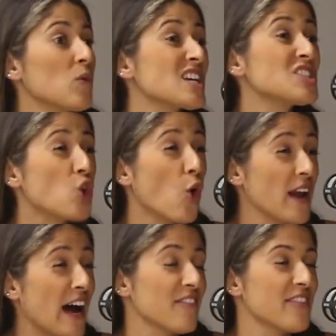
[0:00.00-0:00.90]
whereas I don't
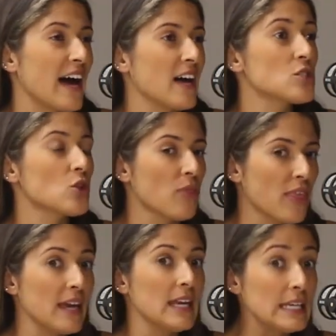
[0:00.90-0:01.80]
have that. And so
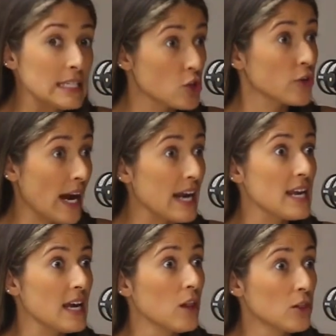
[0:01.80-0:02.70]
it is
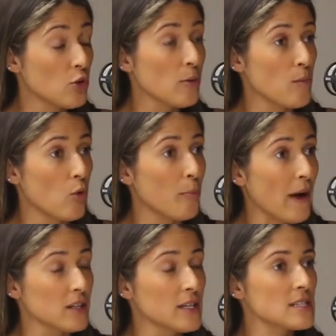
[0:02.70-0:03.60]
creating a little bit more
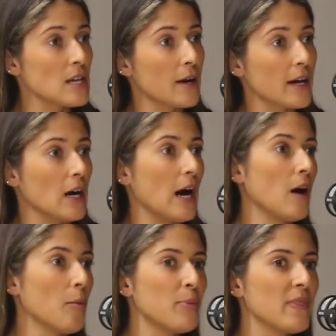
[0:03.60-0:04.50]
balance. Like,
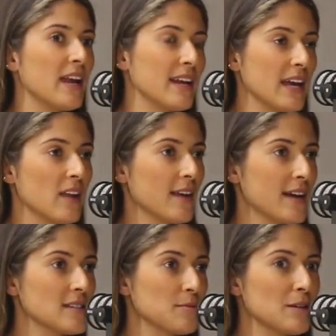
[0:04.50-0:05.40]
but then again,
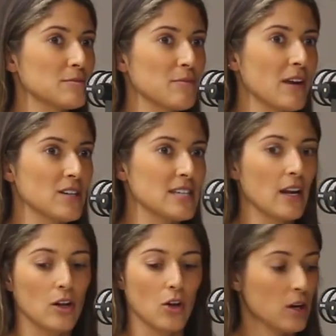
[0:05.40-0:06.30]
like sometimes I'm there at
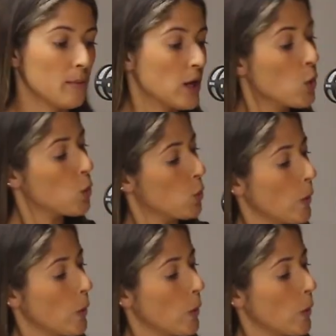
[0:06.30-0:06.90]
10 o'clock, I'm like, oh,